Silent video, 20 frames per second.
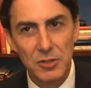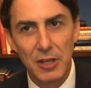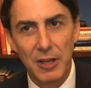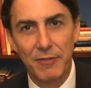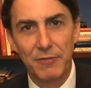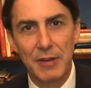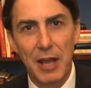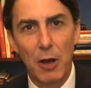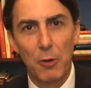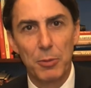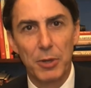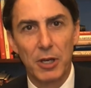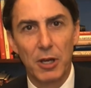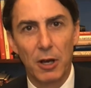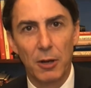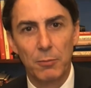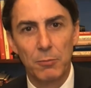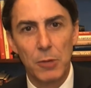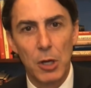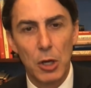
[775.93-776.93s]
They've now
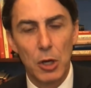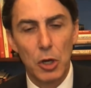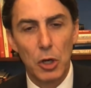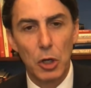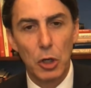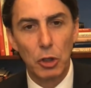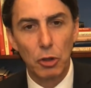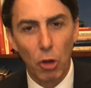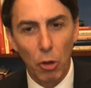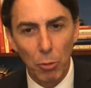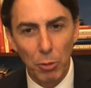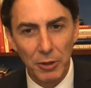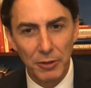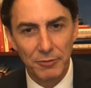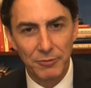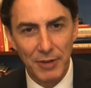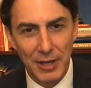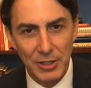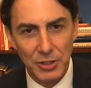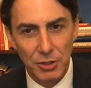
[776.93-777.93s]
become global
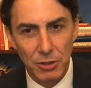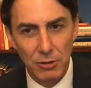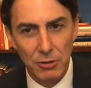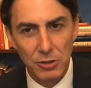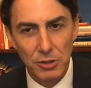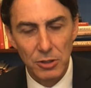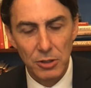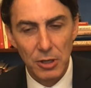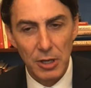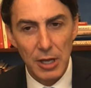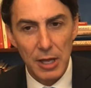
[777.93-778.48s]
investors.